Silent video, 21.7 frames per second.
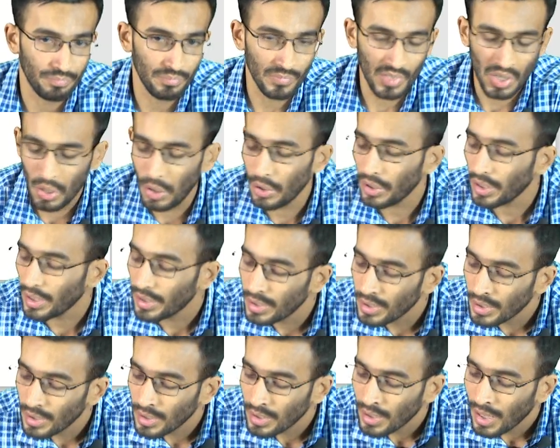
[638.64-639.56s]
Okay,
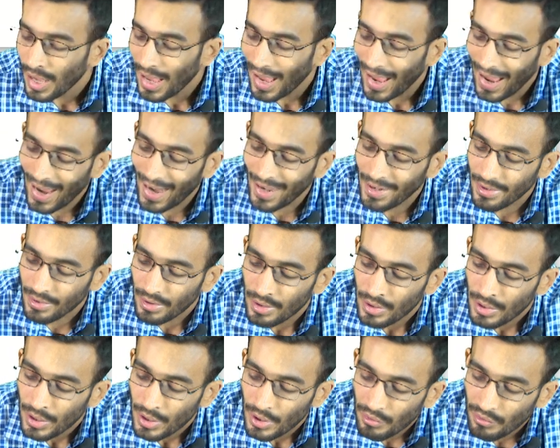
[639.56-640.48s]
and
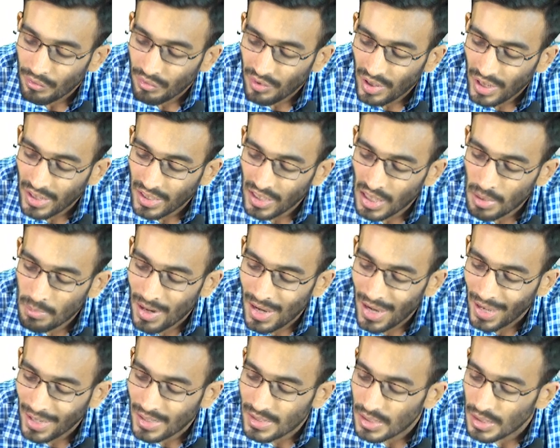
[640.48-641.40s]
variable
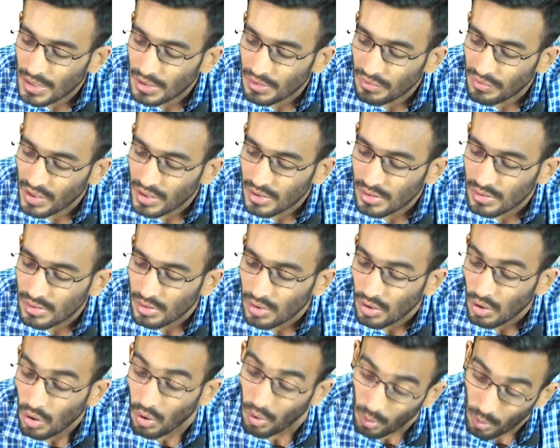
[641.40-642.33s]
license fees.
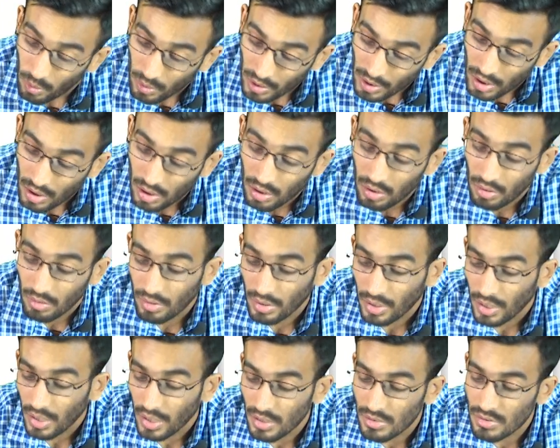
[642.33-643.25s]
Okay,
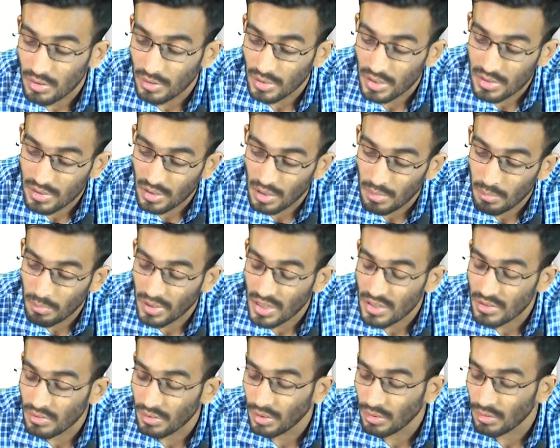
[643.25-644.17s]
so this company
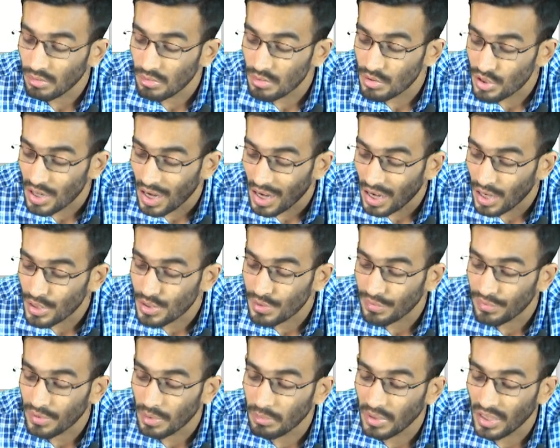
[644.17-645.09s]
is going to charge
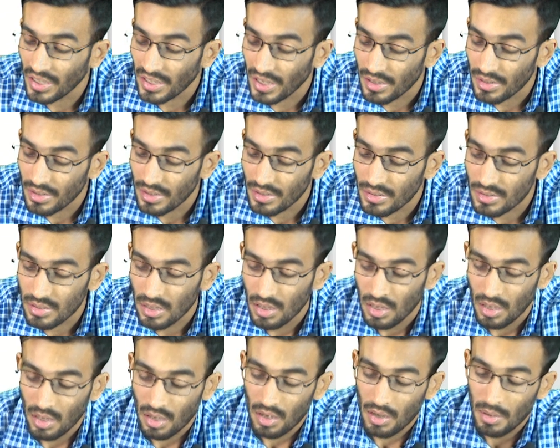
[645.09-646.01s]
from the tenants
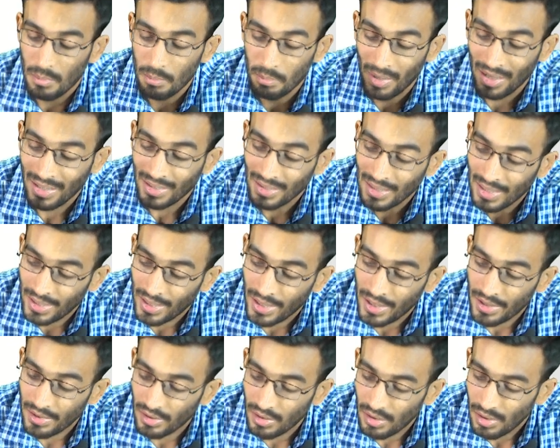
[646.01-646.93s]
monthly
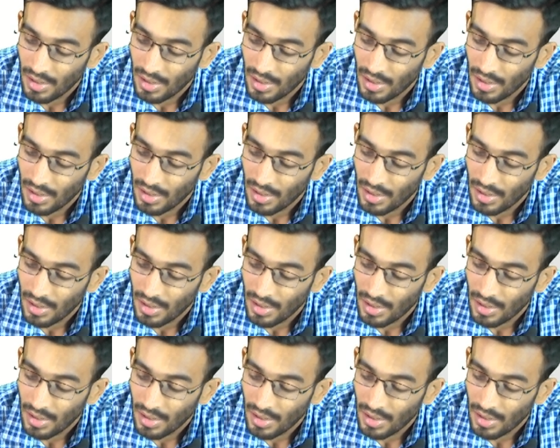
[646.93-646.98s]
rental